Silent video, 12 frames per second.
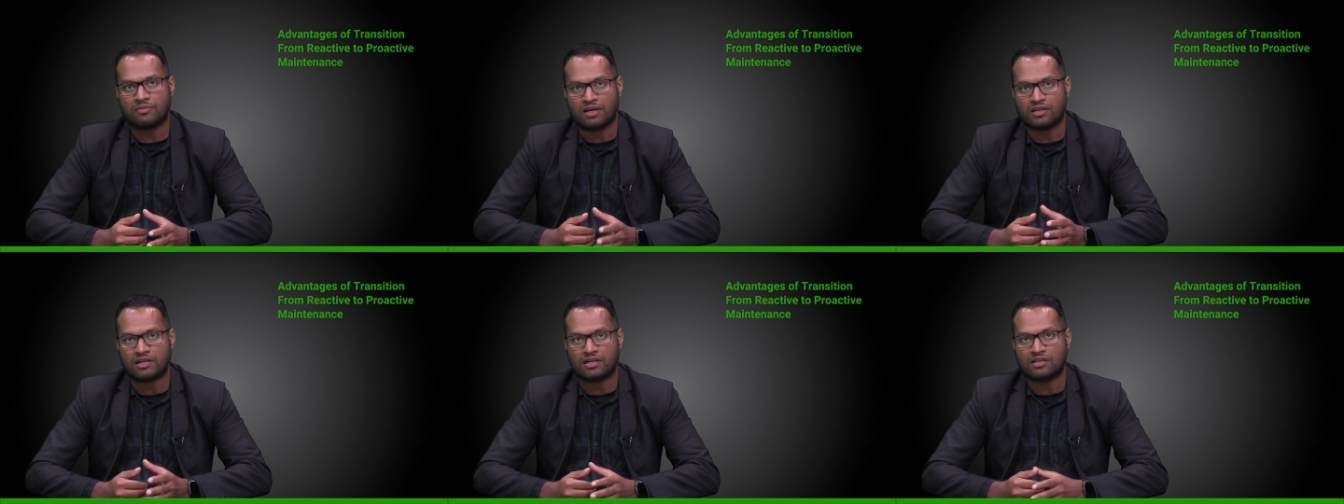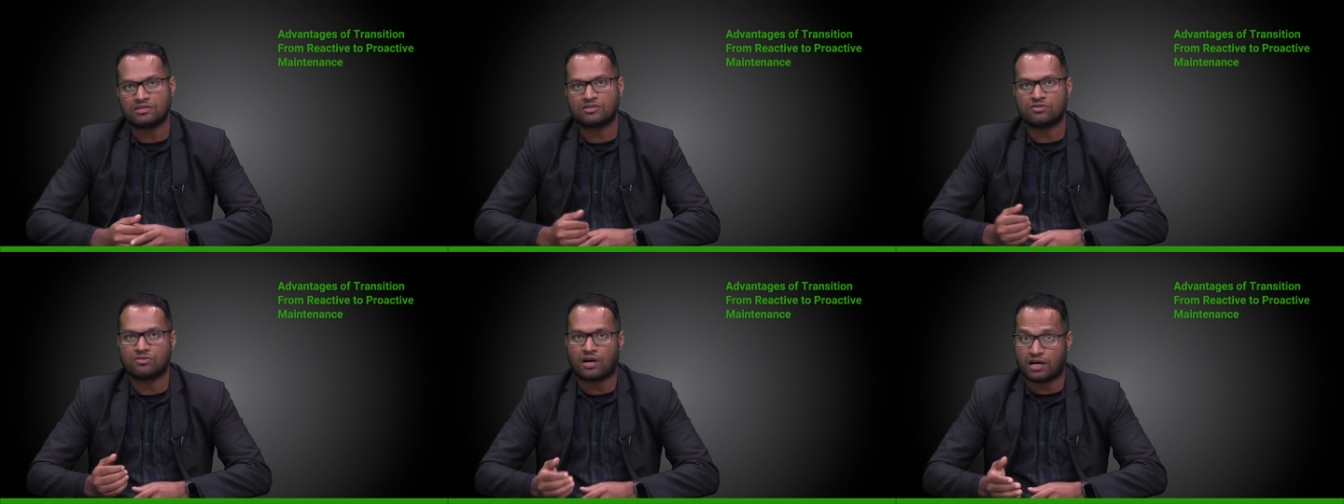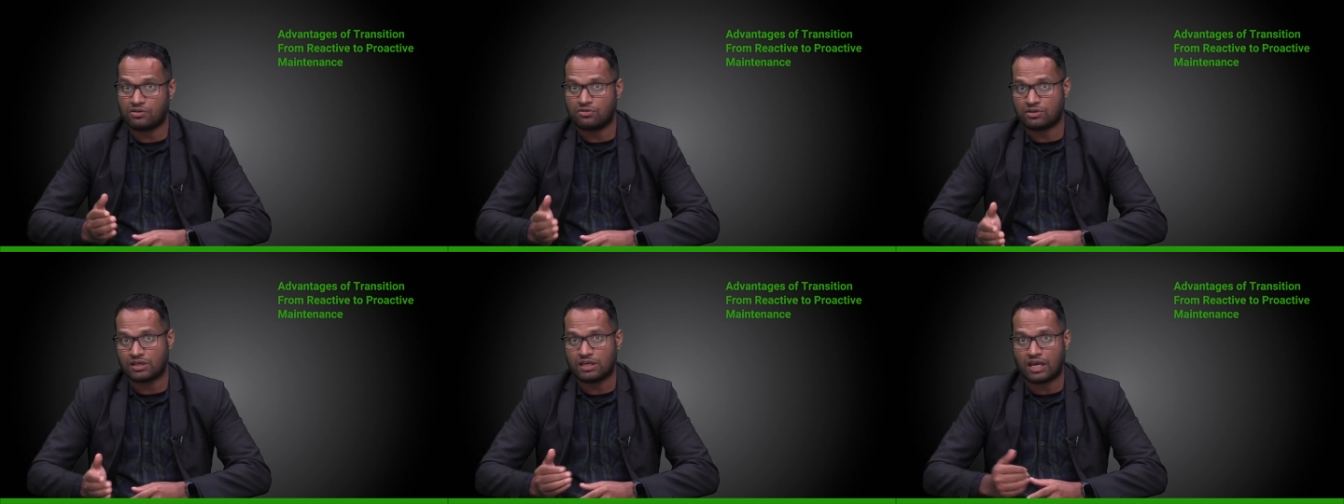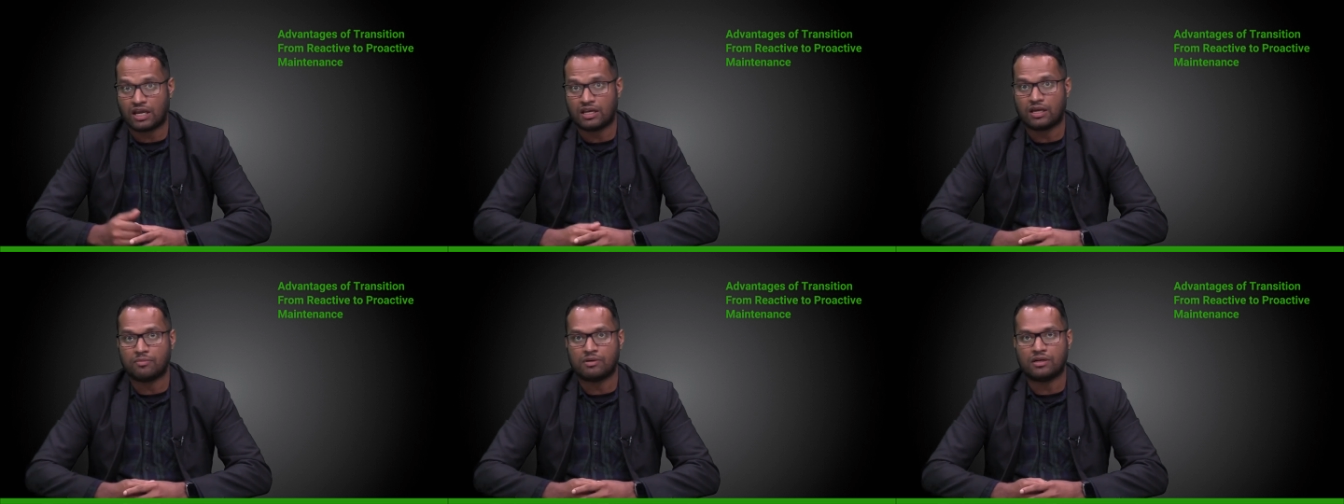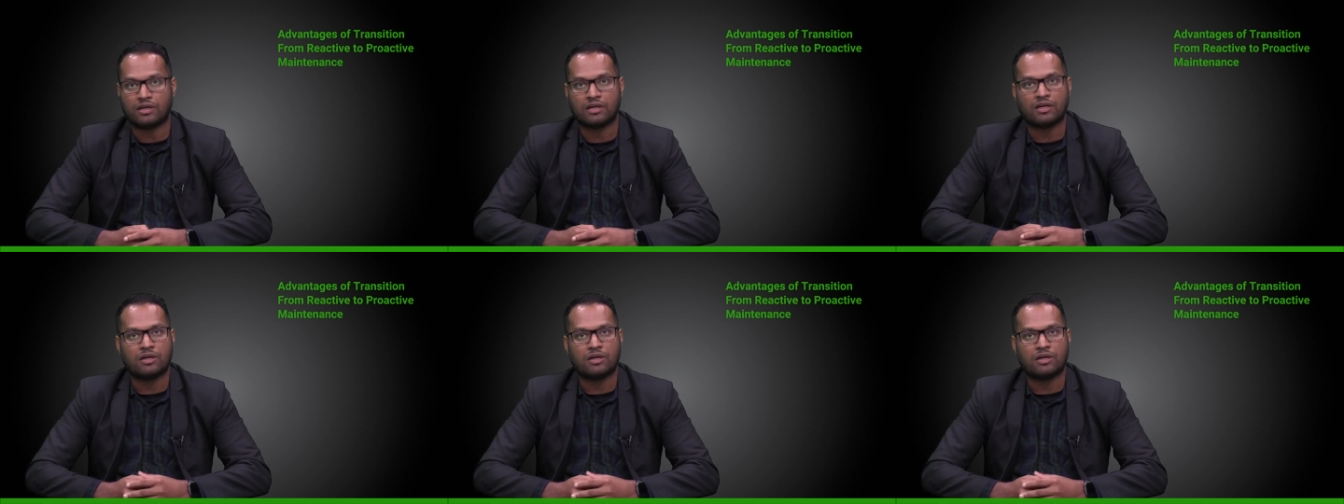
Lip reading: maintenance to IoT-enabled